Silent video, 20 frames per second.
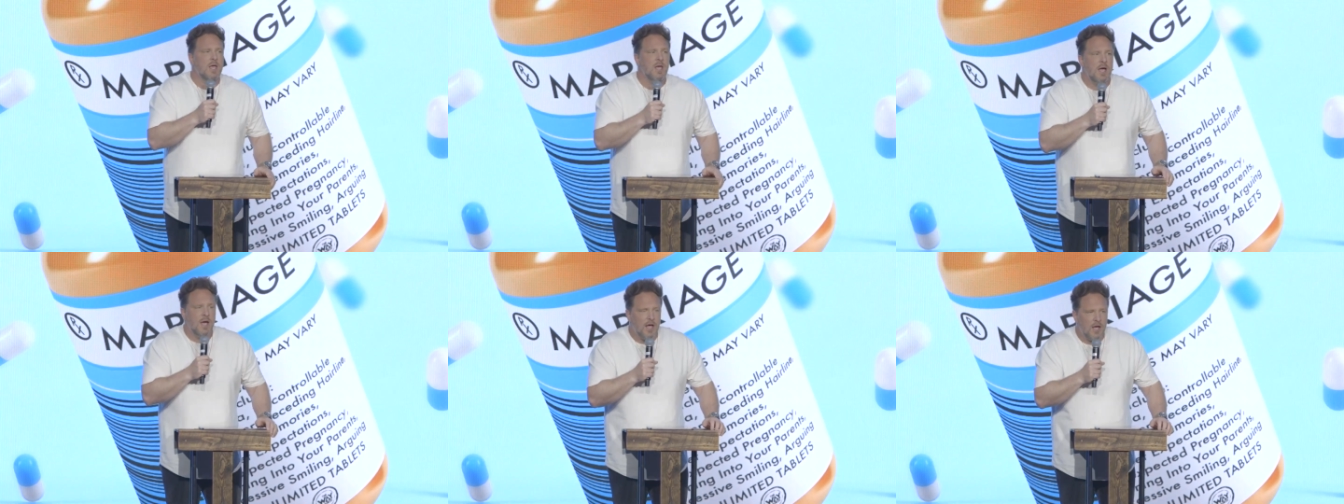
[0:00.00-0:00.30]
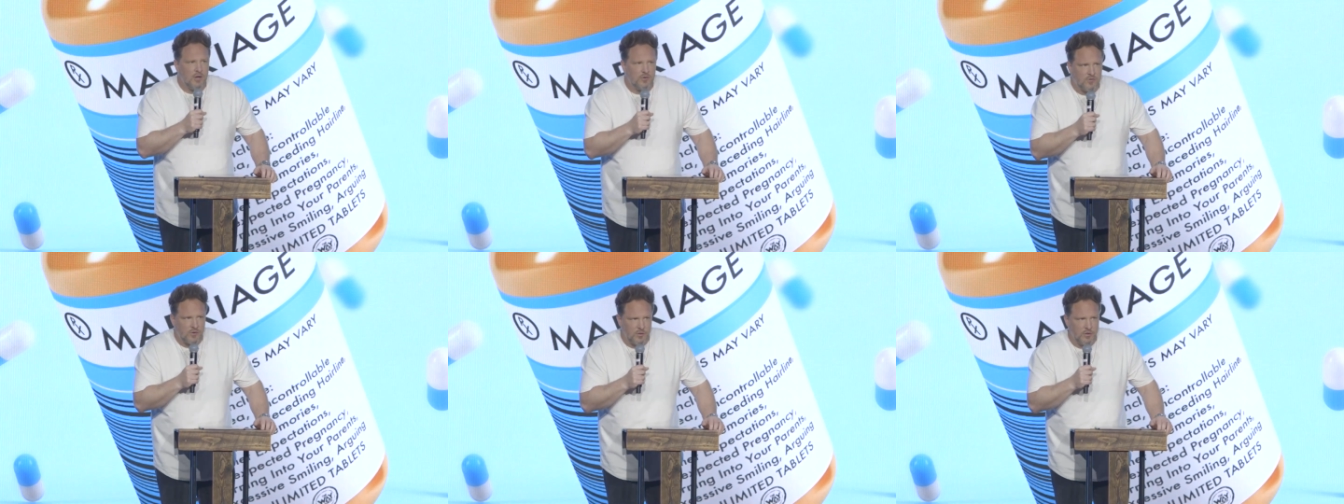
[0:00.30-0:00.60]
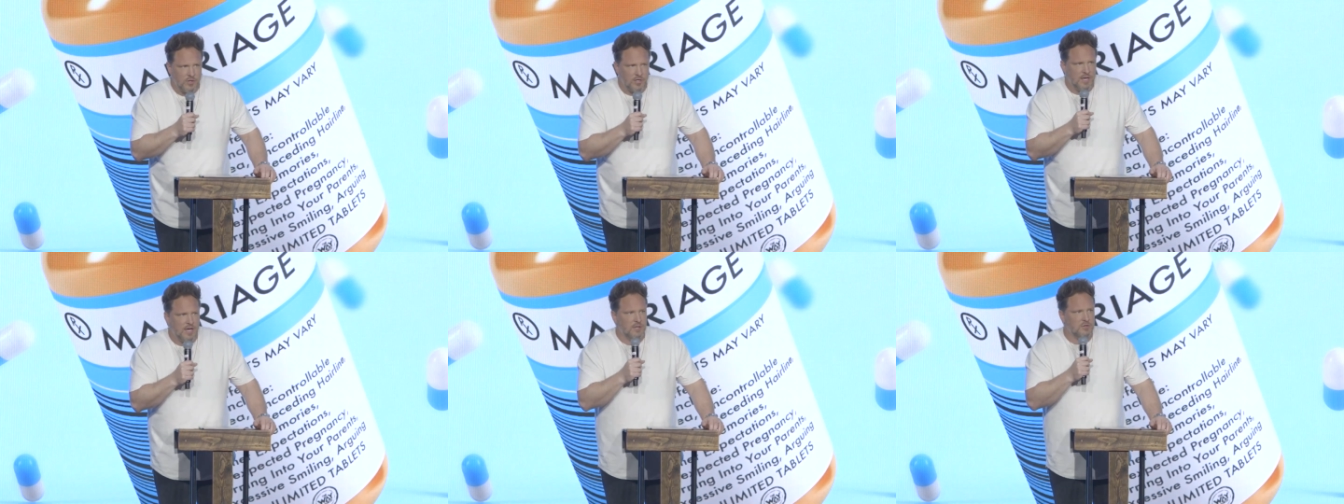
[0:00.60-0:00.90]
Uh, sir,
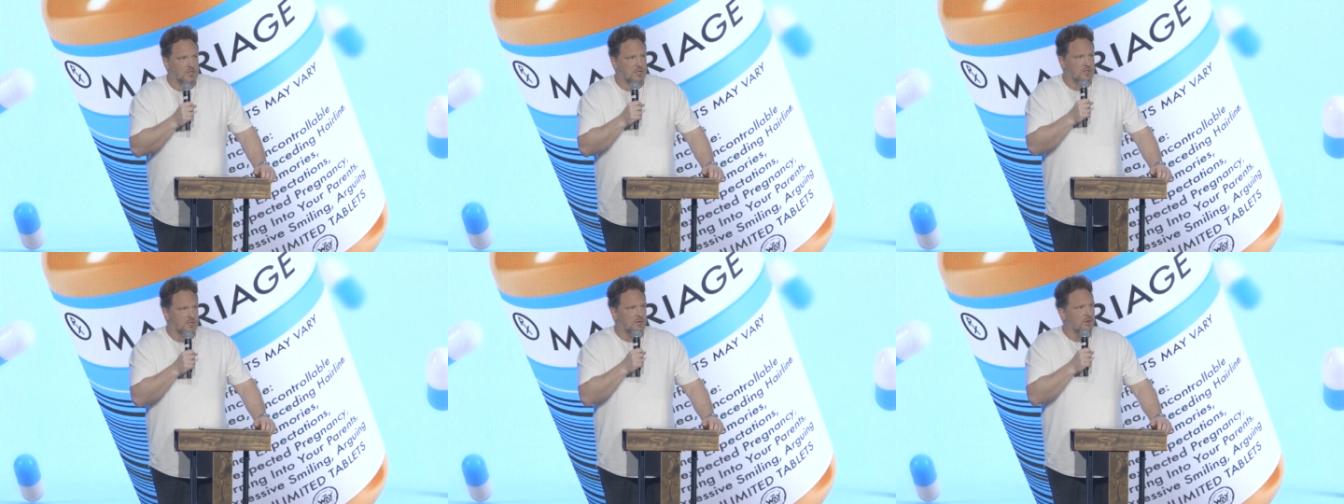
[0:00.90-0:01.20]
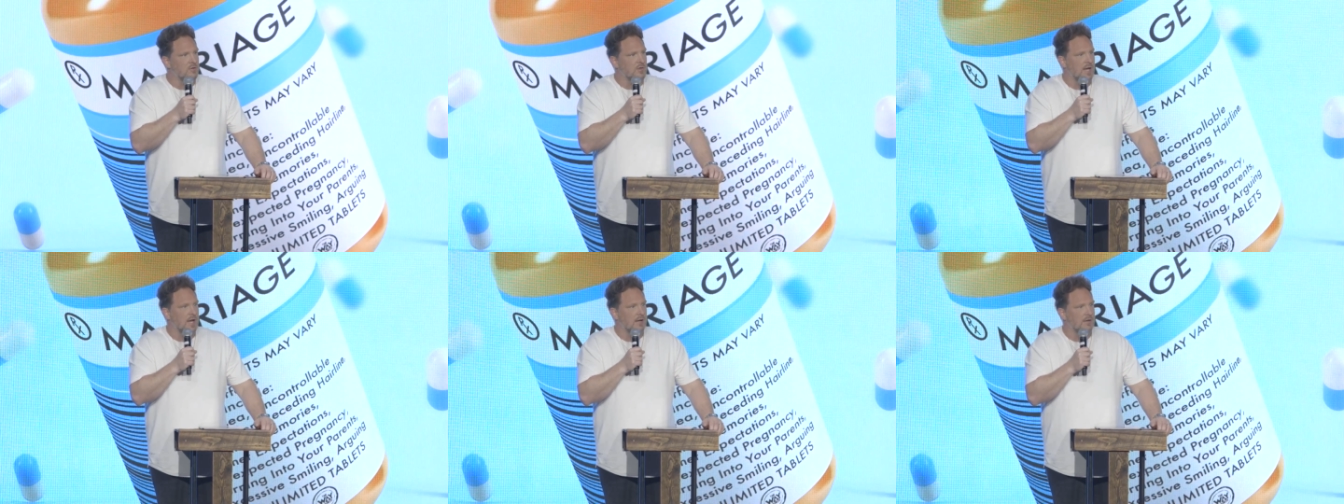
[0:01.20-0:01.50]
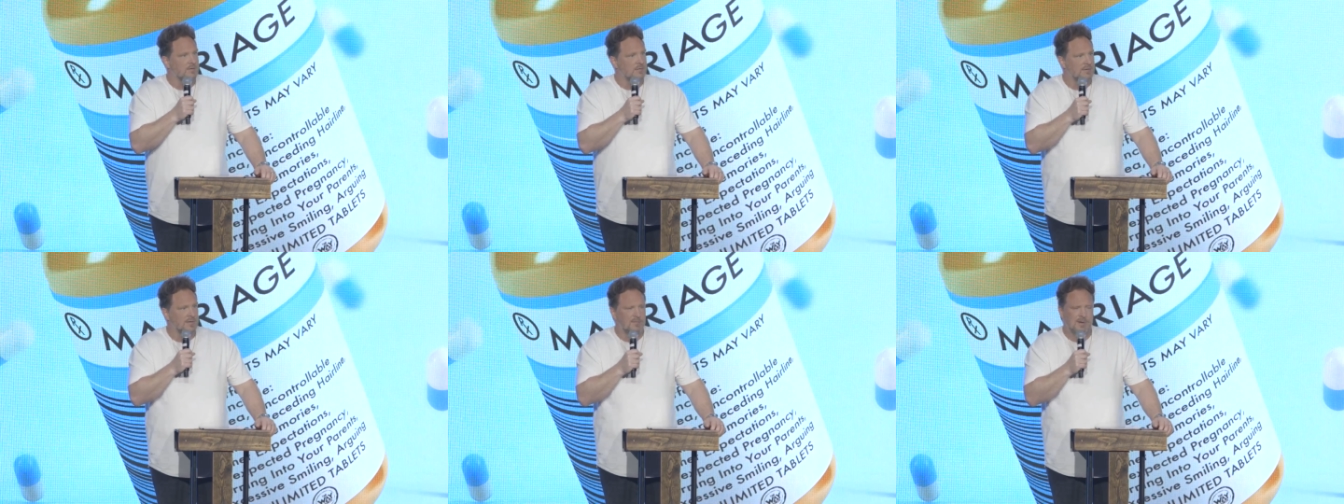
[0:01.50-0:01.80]
you can't just do that.
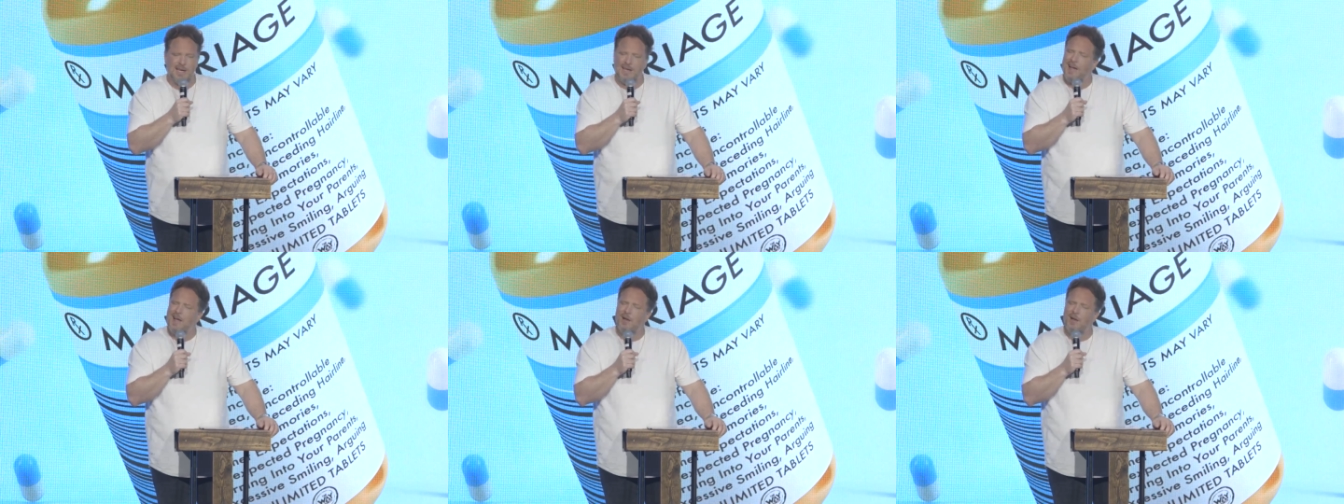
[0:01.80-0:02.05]
I'm like, ah,